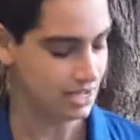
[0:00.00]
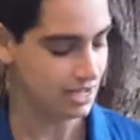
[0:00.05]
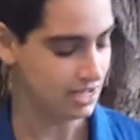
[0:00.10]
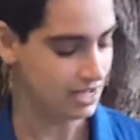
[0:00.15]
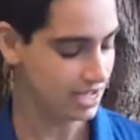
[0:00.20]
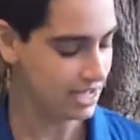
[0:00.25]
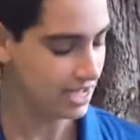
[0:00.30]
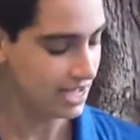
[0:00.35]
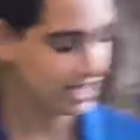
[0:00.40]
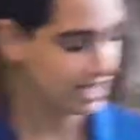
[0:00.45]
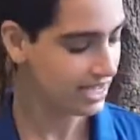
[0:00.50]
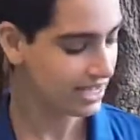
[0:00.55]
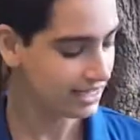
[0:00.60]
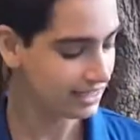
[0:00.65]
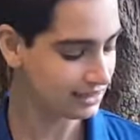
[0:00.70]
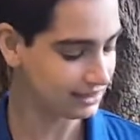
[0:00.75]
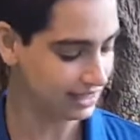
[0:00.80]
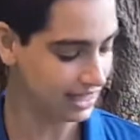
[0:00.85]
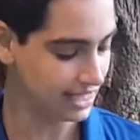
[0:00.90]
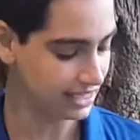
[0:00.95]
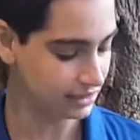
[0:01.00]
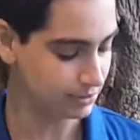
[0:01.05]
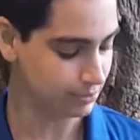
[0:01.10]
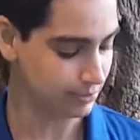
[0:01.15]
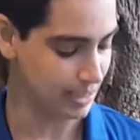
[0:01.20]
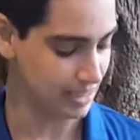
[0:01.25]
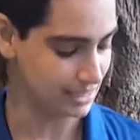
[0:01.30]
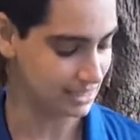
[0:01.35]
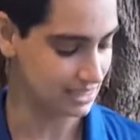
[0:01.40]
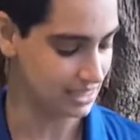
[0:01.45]
I like
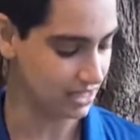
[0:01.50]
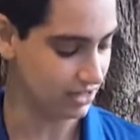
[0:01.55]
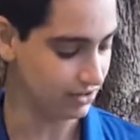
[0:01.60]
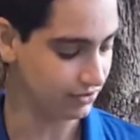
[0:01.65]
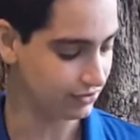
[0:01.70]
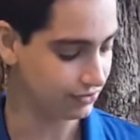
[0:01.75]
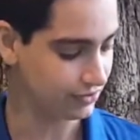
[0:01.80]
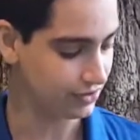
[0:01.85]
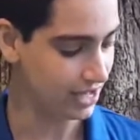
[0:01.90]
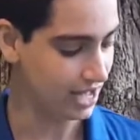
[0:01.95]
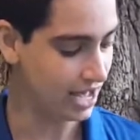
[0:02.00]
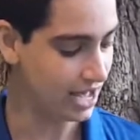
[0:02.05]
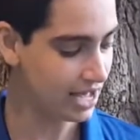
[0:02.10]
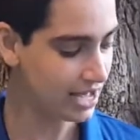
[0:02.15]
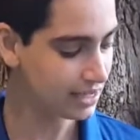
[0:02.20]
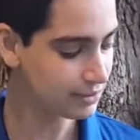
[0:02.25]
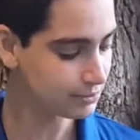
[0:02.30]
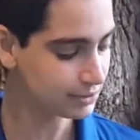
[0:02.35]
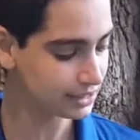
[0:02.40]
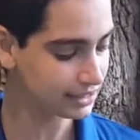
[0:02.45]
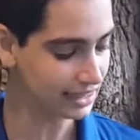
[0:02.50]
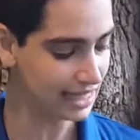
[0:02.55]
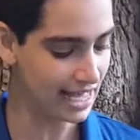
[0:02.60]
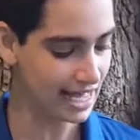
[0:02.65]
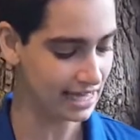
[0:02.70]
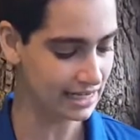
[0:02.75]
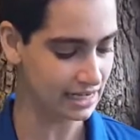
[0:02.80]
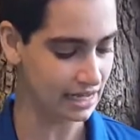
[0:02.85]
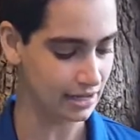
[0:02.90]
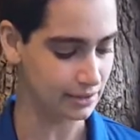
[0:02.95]
myself. I'm
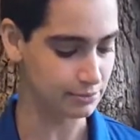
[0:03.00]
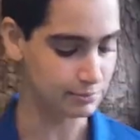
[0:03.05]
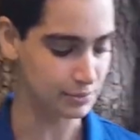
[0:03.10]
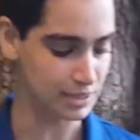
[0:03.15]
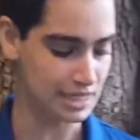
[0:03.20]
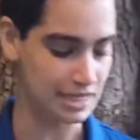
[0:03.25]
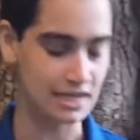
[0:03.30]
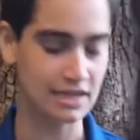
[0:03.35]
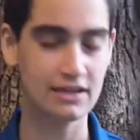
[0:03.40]
glad I'm me.